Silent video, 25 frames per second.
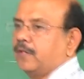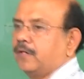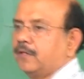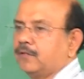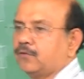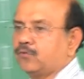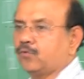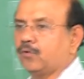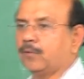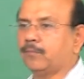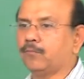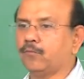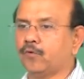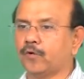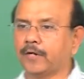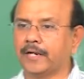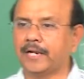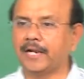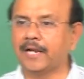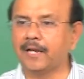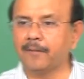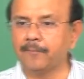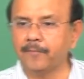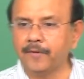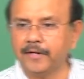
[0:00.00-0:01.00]
to a more
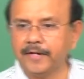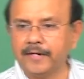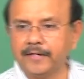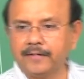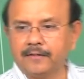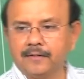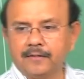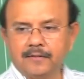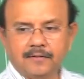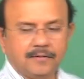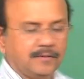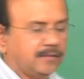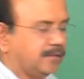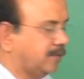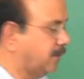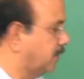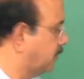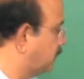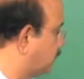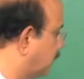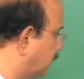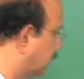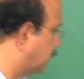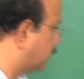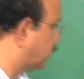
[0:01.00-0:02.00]
elaborate
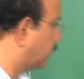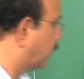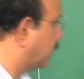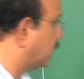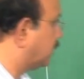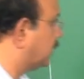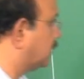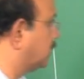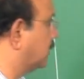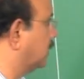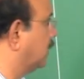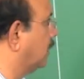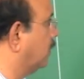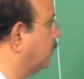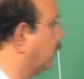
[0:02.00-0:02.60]
state space a